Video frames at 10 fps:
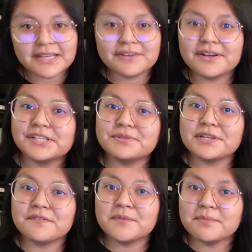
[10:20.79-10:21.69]
I
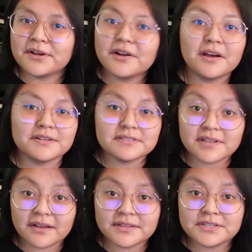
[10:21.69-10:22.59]
graduated from the Barrett Honors
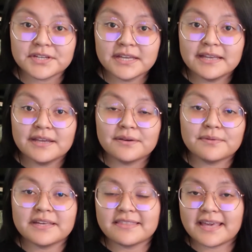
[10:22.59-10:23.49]
College
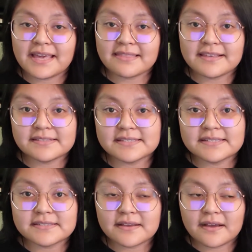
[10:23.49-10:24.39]
with a thesis